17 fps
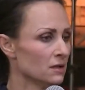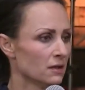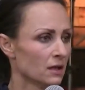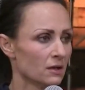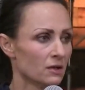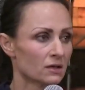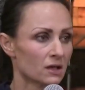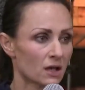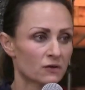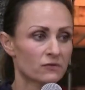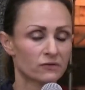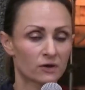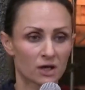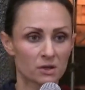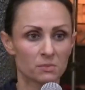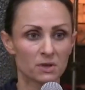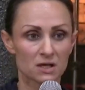They're not like
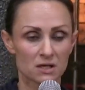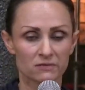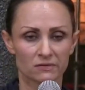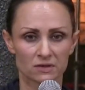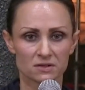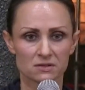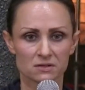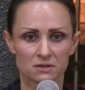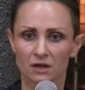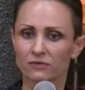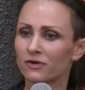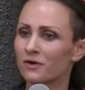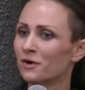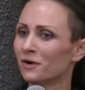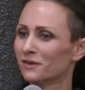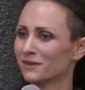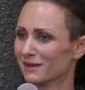for unbelievers. They're
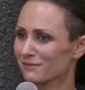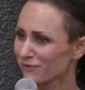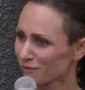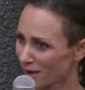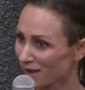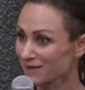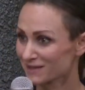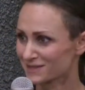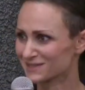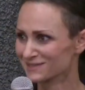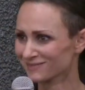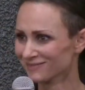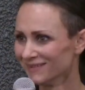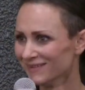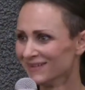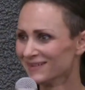for, they're for us,